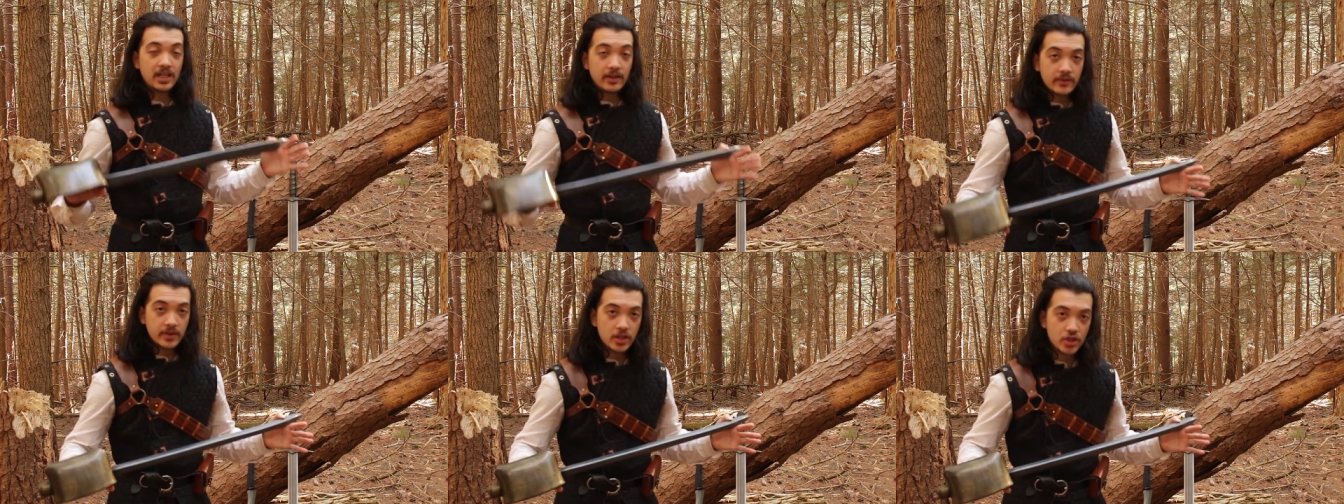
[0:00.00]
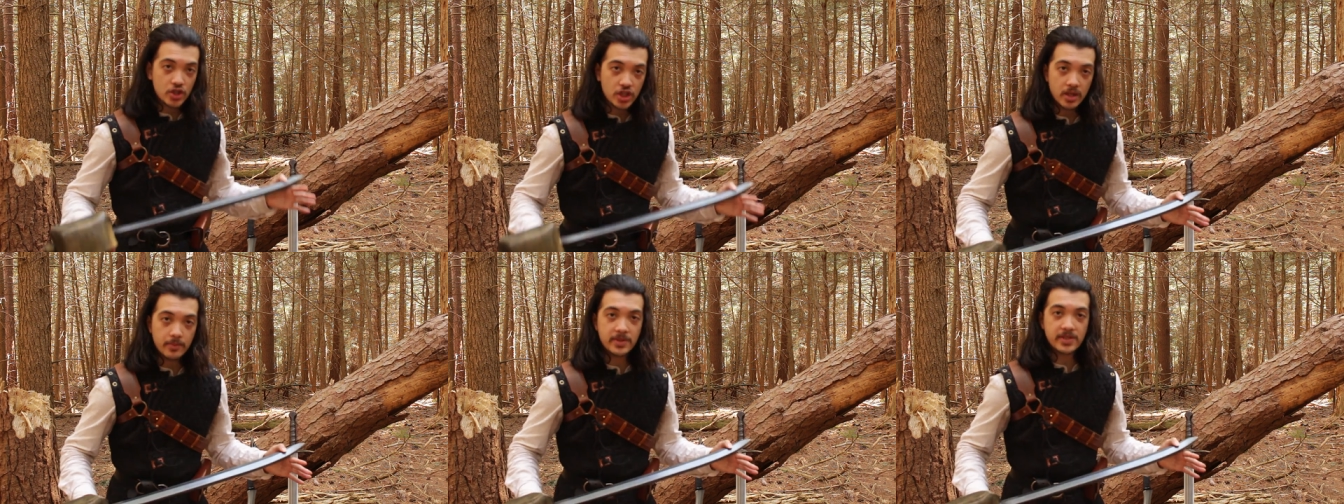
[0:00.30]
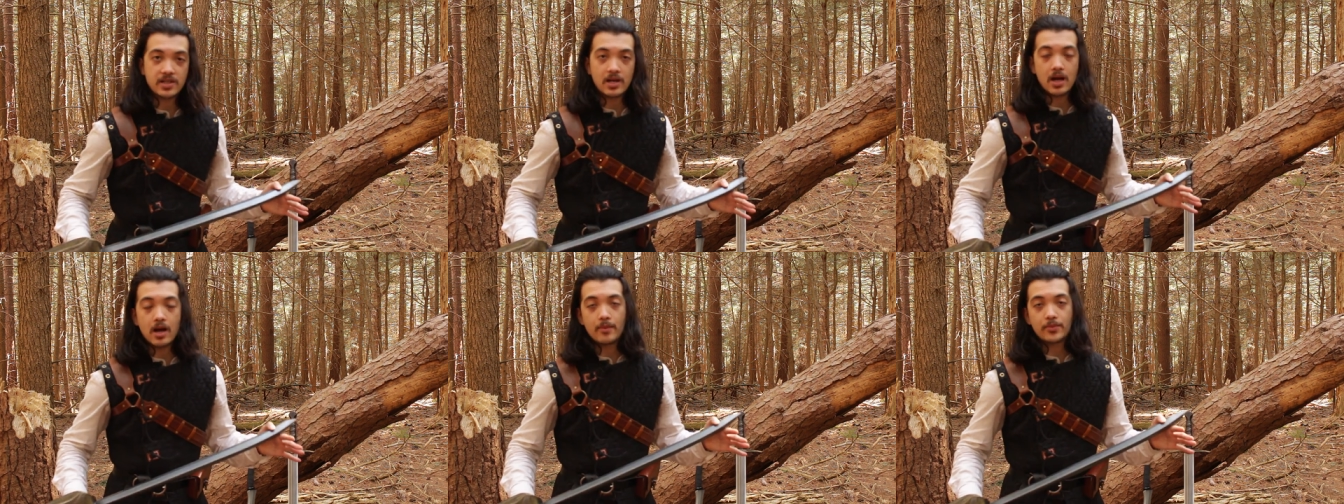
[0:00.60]
Even the
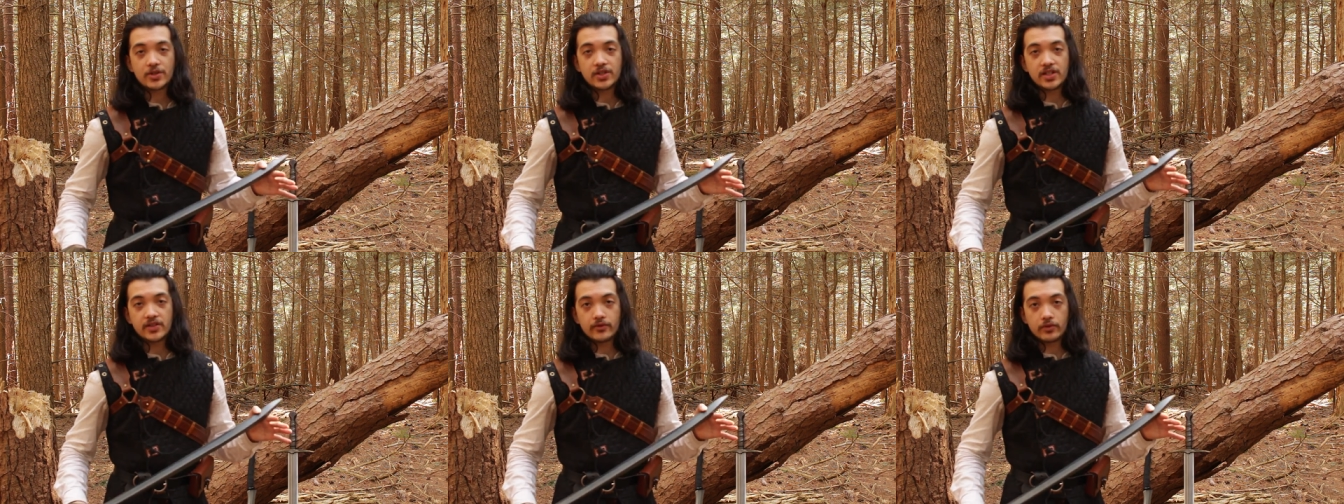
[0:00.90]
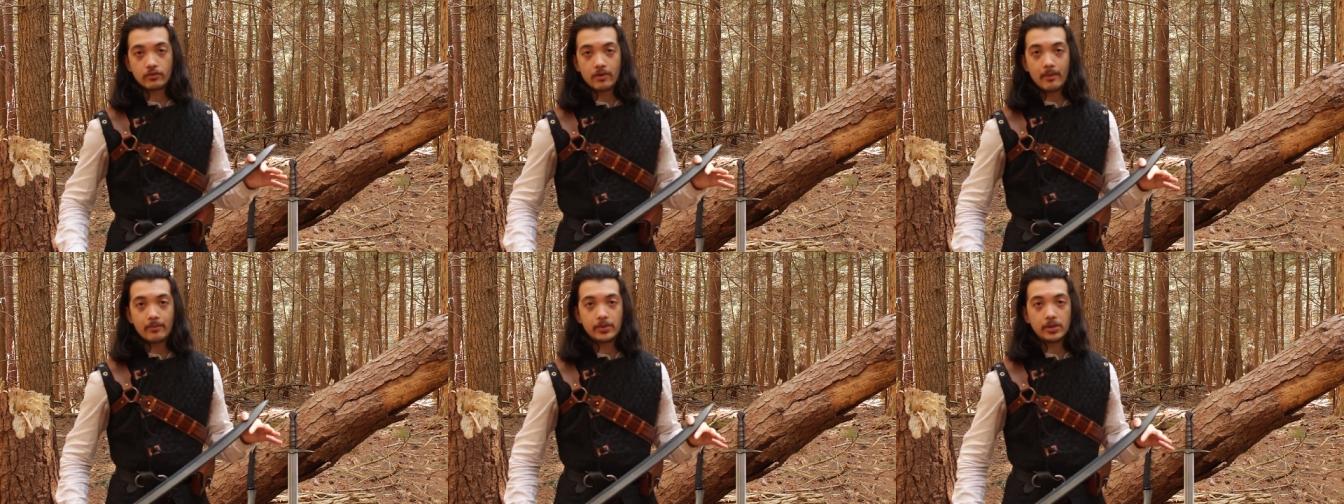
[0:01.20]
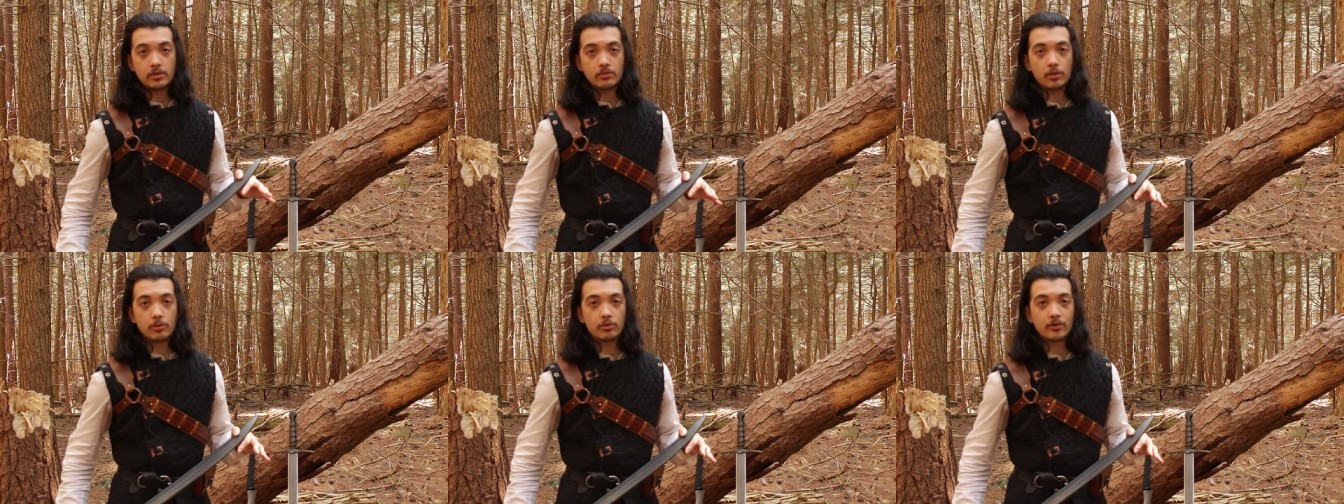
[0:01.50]
cheapest options for
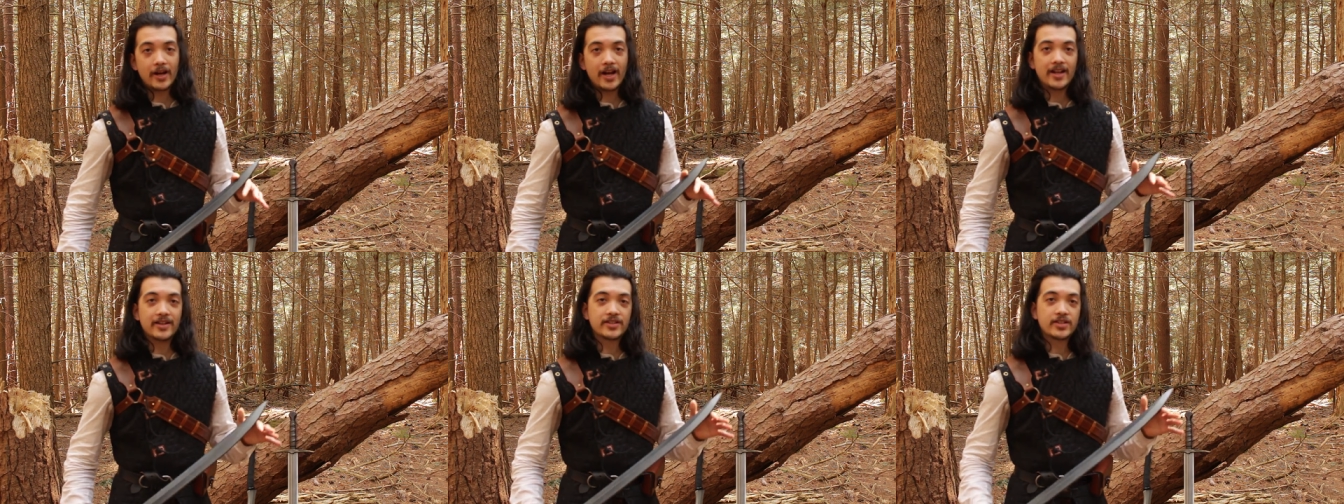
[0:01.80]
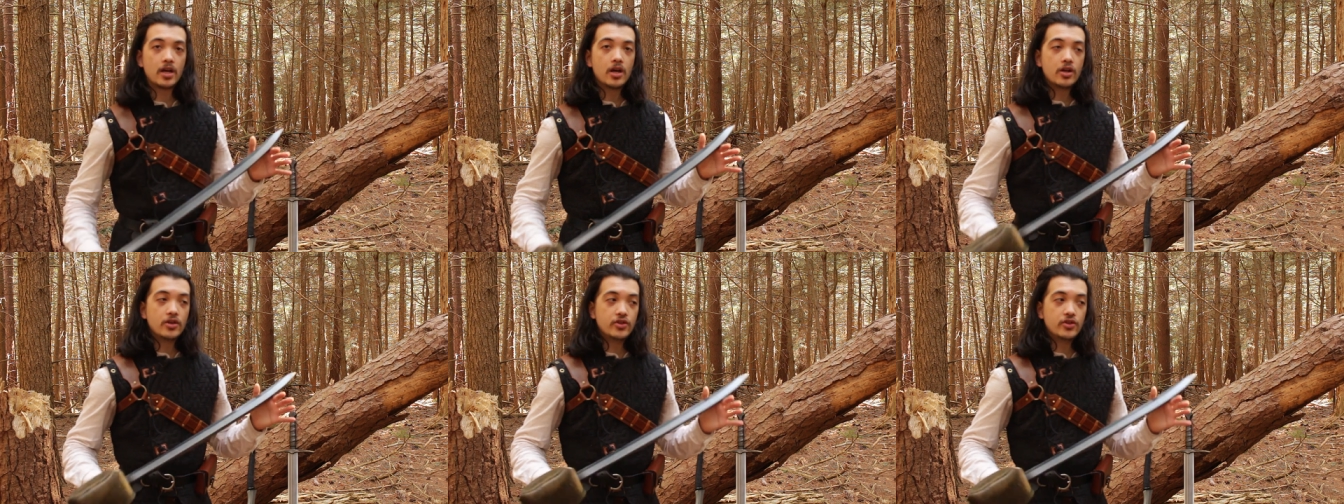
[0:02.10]
reputable brands